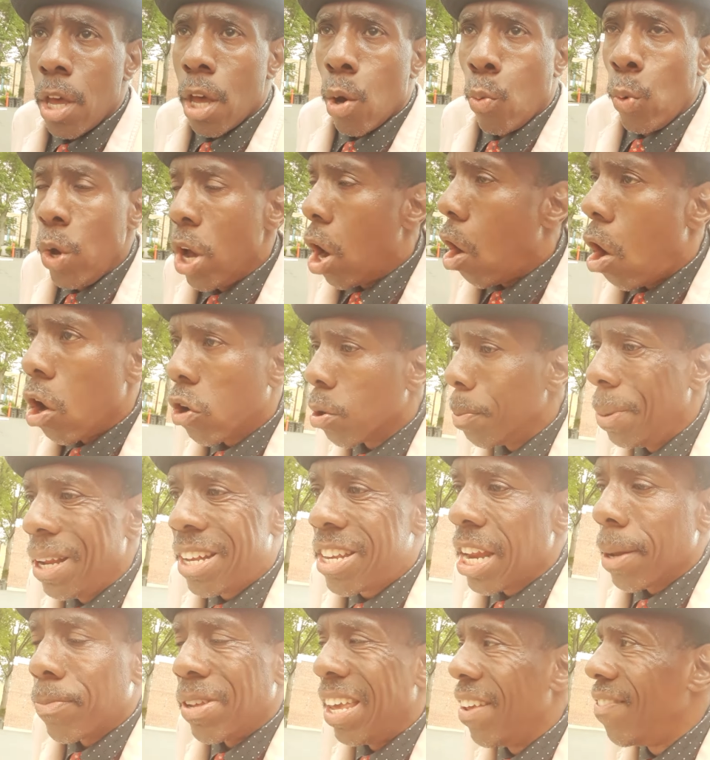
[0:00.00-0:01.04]
We all going to be
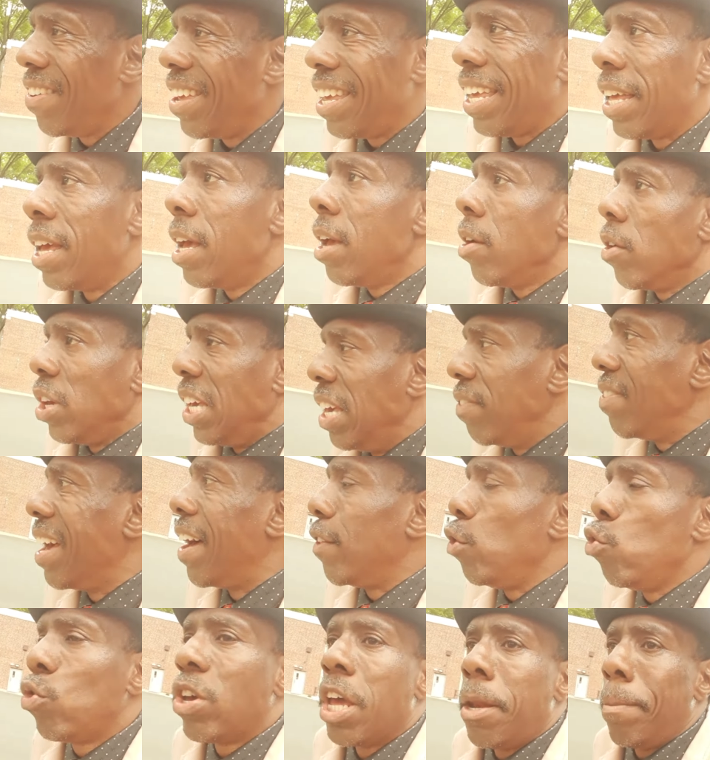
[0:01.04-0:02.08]
tempted. Even, even
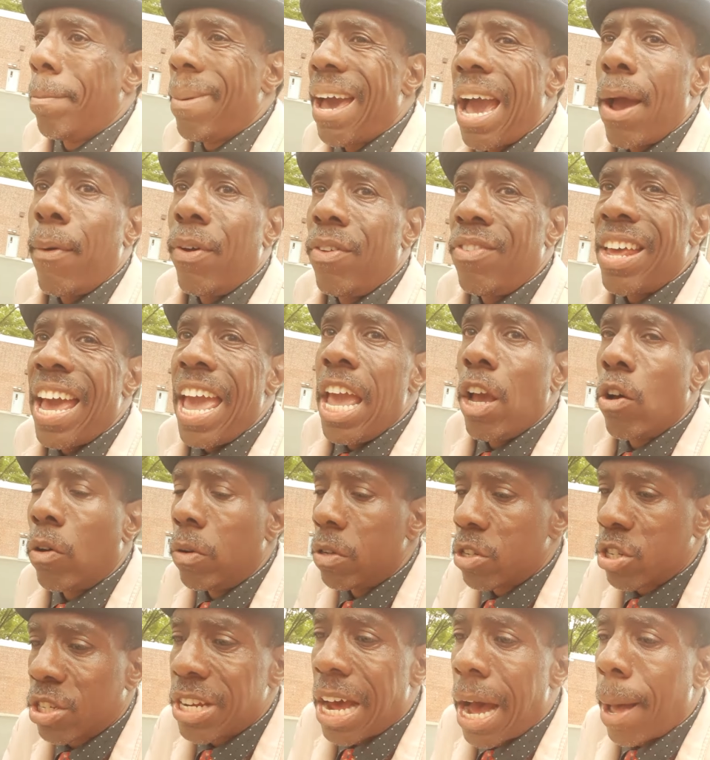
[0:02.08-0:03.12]
after you get married, they ain't
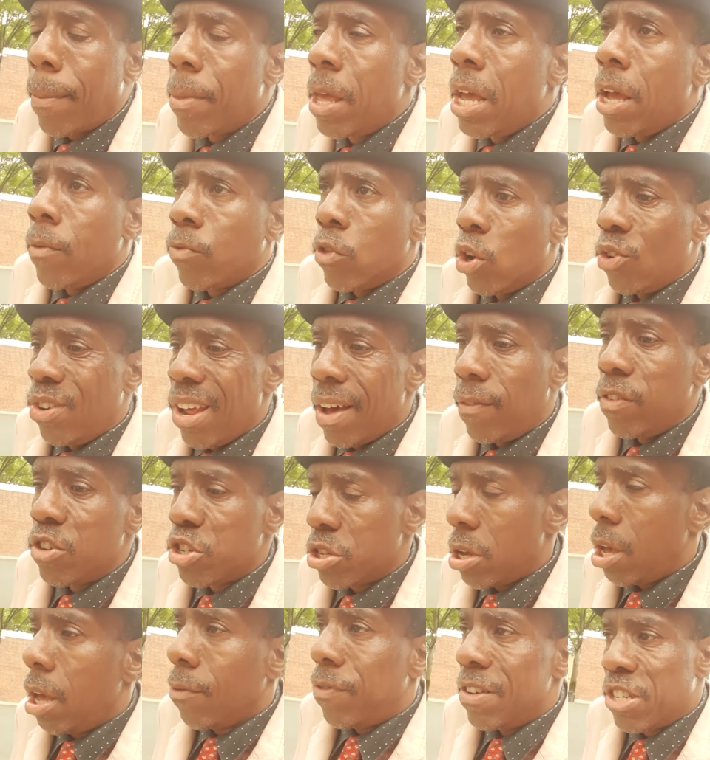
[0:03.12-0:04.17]
going to stop the devil
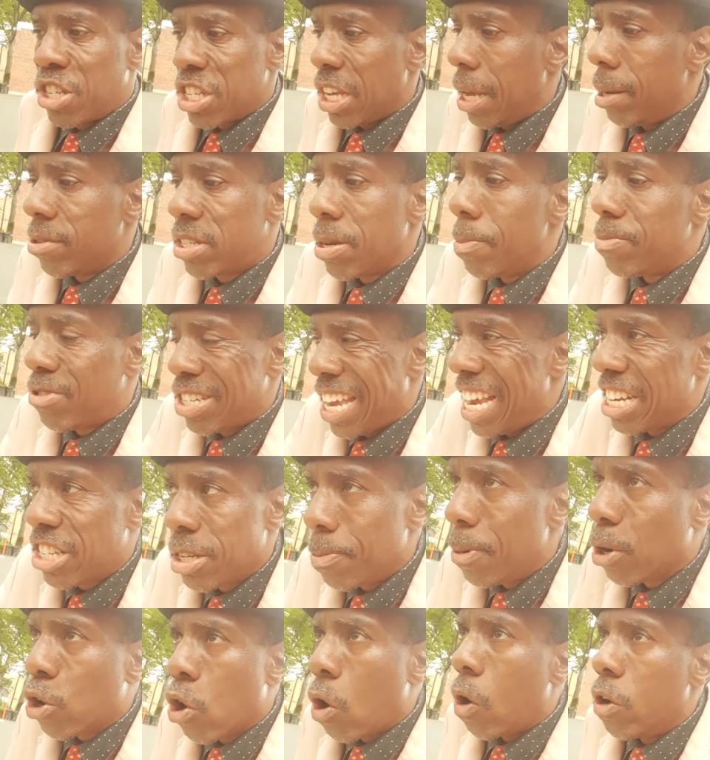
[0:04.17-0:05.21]
for sin
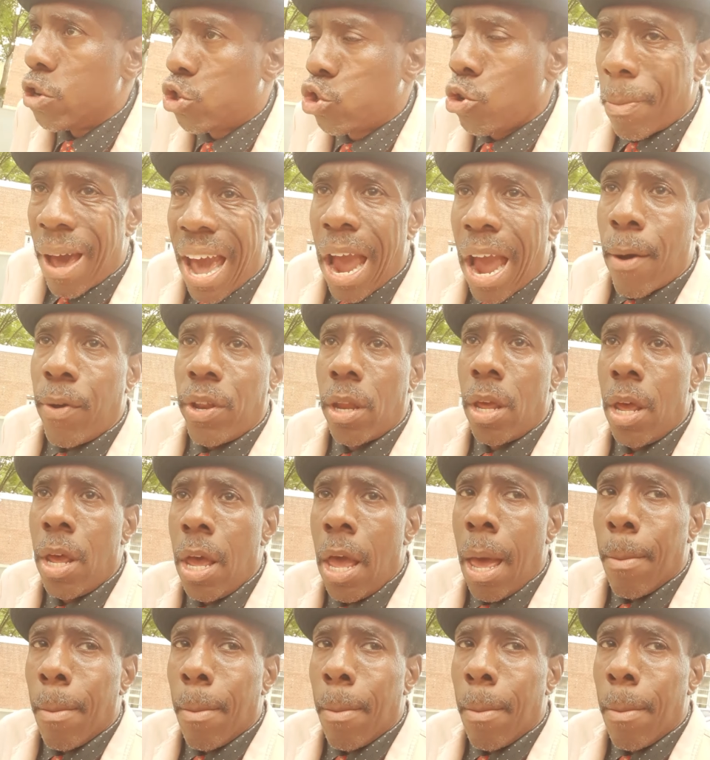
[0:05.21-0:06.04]
temptation because you married.